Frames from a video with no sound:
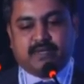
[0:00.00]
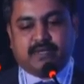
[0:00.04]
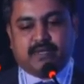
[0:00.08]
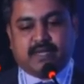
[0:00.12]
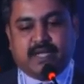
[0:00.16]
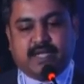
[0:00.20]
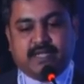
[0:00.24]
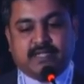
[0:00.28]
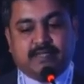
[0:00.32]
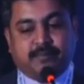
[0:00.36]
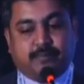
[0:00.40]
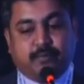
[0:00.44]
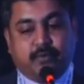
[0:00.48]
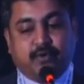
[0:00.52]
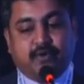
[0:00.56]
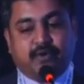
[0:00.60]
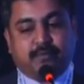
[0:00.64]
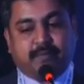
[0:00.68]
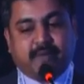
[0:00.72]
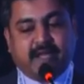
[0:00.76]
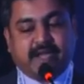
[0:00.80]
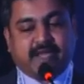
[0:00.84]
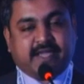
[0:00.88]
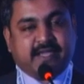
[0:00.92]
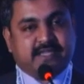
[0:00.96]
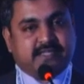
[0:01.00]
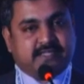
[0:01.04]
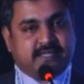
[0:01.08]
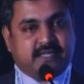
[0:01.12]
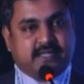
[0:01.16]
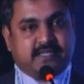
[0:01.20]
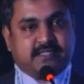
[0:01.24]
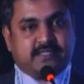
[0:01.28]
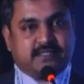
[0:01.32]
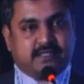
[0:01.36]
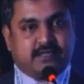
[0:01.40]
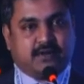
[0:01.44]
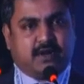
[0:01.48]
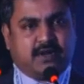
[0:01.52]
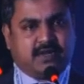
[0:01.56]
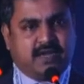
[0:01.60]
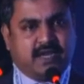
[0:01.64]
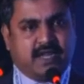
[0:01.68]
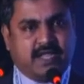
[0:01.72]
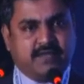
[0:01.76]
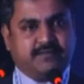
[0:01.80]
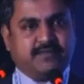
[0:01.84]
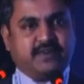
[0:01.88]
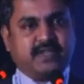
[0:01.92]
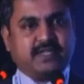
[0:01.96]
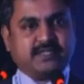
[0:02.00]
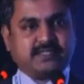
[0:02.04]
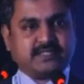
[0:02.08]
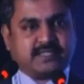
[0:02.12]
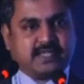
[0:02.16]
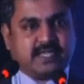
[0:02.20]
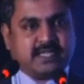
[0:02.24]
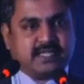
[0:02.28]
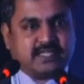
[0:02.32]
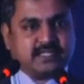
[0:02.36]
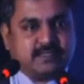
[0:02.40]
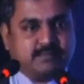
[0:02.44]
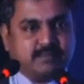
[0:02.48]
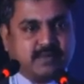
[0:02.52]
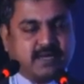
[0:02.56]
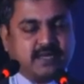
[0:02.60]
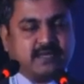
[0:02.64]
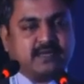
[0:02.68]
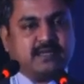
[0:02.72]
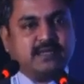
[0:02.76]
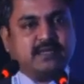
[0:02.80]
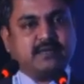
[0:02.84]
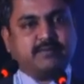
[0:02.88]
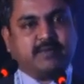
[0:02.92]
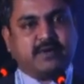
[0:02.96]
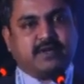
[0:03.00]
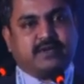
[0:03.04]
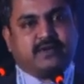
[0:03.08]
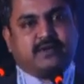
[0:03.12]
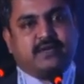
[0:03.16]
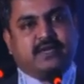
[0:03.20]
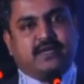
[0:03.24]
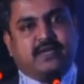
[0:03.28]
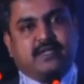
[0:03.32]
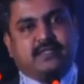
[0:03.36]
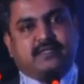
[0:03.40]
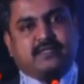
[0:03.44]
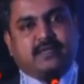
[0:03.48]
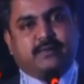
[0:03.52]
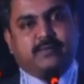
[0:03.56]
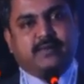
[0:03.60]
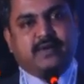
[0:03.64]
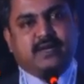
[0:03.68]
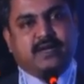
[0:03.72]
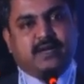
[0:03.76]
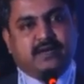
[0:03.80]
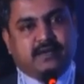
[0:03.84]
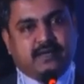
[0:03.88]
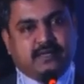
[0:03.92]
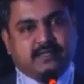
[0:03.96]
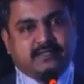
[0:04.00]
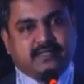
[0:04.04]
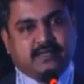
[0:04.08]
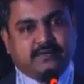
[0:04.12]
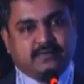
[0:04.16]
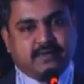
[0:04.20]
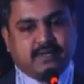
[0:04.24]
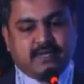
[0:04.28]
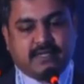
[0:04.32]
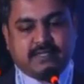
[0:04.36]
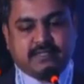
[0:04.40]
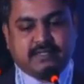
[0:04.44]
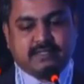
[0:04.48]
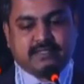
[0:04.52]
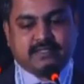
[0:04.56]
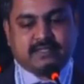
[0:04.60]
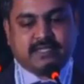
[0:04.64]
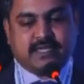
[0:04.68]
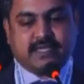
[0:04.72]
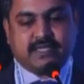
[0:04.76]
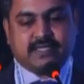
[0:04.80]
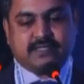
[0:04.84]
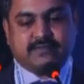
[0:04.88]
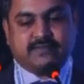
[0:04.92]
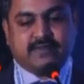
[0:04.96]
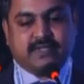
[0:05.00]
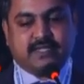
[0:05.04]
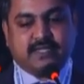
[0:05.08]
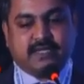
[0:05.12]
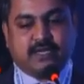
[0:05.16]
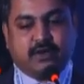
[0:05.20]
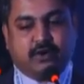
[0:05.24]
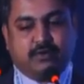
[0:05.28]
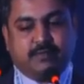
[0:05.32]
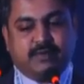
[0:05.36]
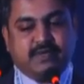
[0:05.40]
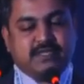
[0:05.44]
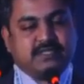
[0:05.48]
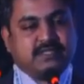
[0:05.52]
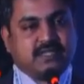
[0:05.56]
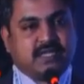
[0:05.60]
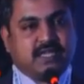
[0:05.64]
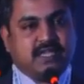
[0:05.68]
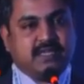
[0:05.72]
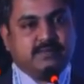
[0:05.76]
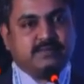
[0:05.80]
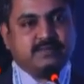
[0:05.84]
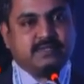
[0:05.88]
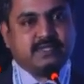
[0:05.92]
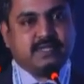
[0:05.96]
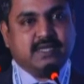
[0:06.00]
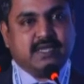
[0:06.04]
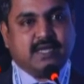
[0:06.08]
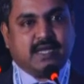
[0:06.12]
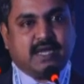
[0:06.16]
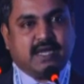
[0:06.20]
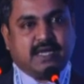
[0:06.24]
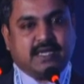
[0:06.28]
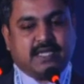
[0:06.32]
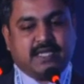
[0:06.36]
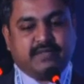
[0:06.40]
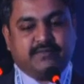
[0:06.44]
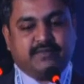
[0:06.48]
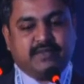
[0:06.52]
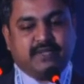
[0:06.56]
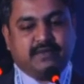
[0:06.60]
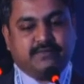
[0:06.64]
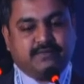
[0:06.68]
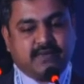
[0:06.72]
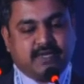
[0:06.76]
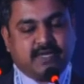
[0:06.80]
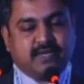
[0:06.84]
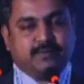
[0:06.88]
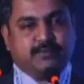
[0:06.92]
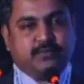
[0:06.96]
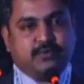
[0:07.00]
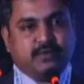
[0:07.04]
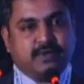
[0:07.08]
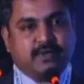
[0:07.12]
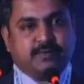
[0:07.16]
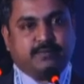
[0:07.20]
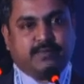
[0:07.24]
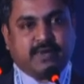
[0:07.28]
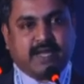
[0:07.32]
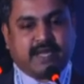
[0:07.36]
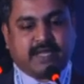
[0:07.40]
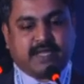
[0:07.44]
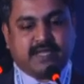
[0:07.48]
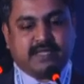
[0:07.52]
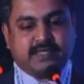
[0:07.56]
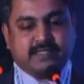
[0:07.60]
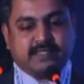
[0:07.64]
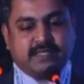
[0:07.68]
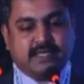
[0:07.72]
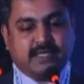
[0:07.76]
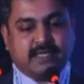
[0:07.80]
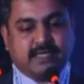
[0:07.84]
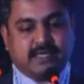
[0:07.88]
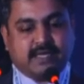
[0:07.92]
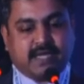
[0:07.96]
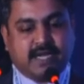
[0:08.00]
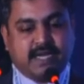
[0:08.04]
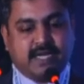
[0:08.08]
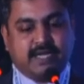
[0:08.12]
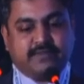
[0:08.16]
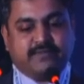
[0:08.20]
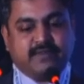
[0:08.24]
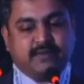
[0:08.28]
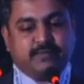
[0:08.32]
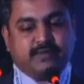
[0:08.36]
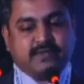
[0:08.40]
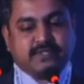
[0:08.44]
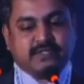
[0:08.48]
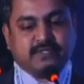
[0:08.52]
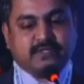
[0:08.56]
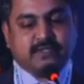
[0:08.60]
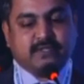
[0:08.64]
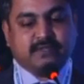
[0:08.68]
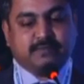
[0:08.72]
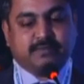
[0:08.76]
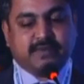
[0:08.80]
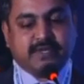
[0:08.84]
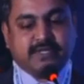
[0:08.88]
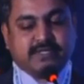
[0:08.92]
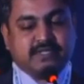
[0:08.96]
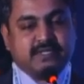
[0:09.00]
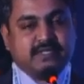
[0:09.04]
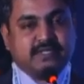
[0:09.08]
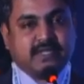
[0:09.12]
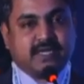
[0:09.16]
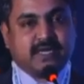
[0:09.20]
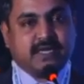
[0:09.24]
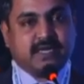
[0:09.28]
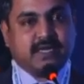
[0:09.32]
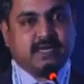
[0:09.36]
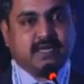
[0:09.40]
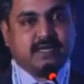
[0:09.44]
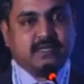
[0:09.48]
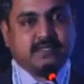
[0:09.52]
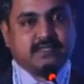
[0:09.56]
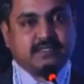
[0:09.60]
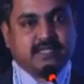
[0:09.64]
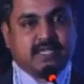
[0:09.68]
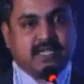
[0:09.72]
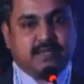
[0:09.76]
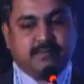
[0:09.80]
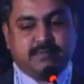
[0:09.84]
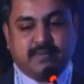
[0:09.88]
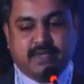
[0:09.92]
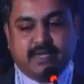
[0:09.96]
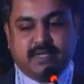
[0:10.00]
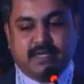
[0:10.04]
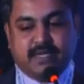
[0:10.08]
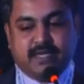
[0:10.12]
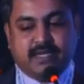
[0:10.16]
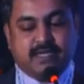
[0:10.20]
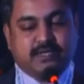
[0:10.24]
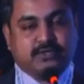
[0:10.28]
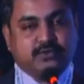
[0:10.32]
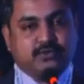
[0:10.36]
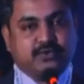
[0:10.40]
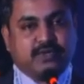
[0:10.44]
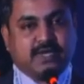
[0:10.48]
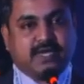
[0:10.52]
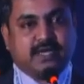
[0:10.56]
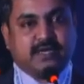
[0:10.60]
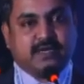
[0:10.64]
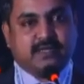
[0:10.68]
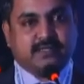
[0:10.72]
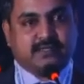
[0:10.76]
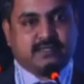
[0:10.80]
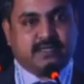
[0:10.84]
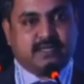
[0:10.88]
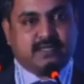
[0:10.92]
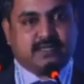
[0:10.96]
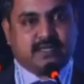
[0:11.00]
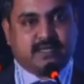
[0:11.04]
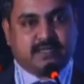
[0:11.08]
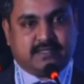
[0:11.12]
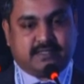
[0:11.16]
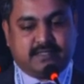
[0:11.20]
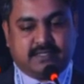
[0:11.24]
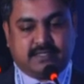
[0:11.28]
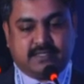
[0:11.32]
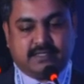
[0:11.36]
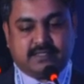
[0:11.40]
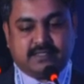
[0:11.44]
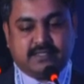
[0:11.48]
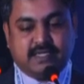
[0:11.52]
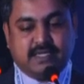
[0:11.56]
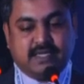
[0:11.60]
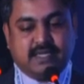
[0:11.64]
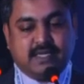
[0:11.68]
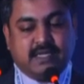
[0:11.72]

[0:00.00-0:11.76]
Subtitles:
And poor package rates, not in every state, but particularly in Tamil Nadu and several other states where the government schemes are giving a very poor package. 95% of the patients are under a scheme in 2-tier and 3-tier cities.